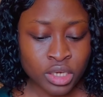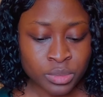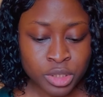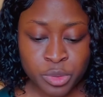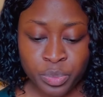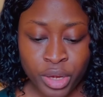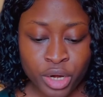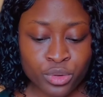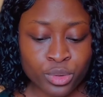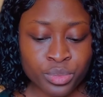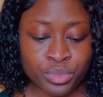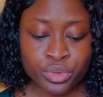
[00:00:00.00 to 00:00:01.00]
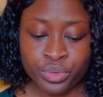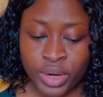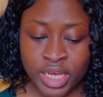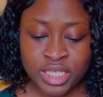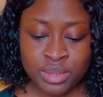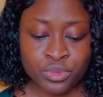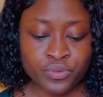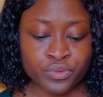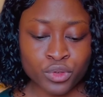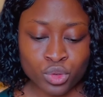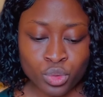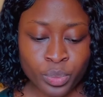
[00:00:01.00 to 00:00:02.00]
Spare Room, Right Move,
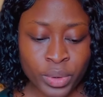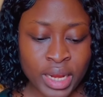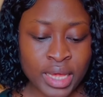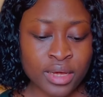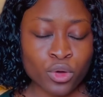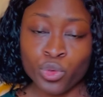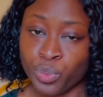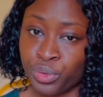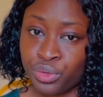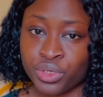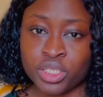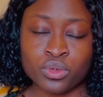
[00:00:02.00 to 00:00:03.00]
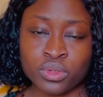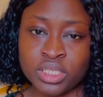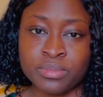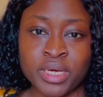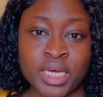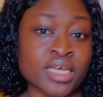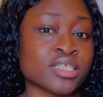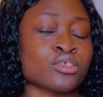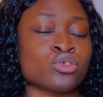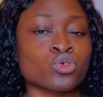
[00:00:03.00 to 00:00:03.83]
Zoopla, Open Rent, On The Market.